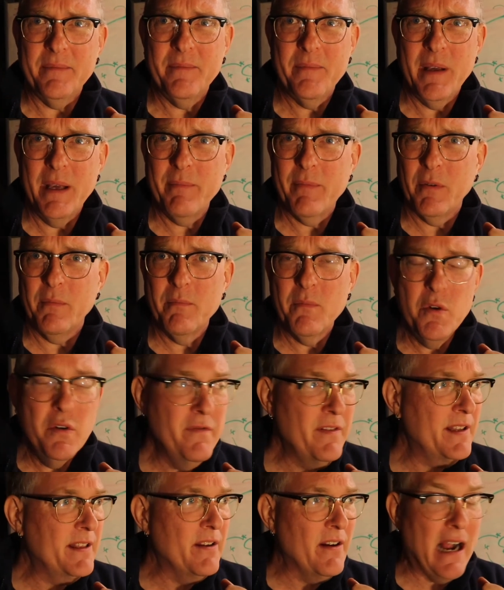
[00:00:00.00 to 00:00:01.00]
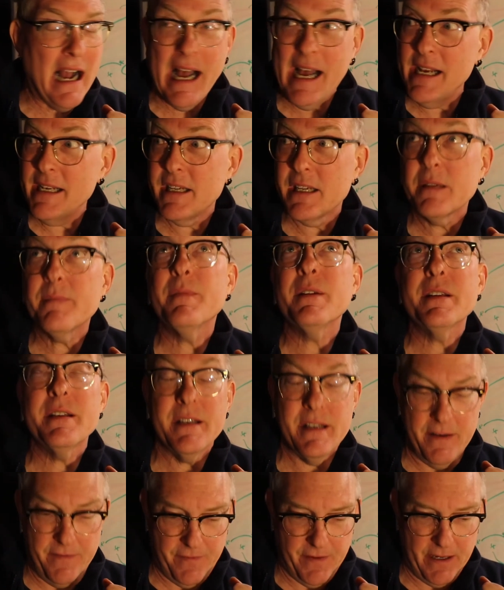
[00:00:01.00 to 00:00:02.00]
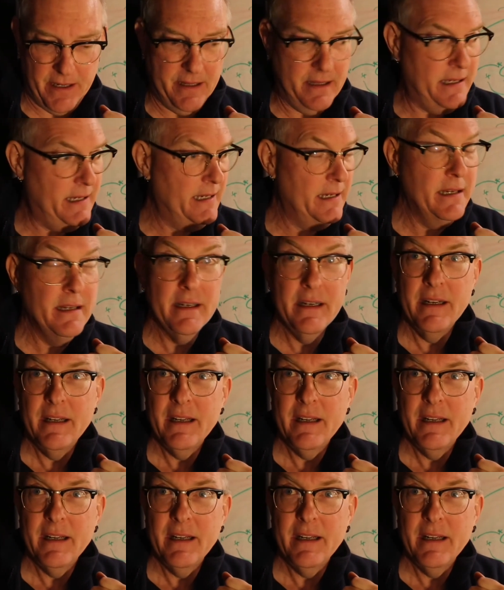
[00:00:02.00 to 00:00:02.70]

people moving their eyes specifically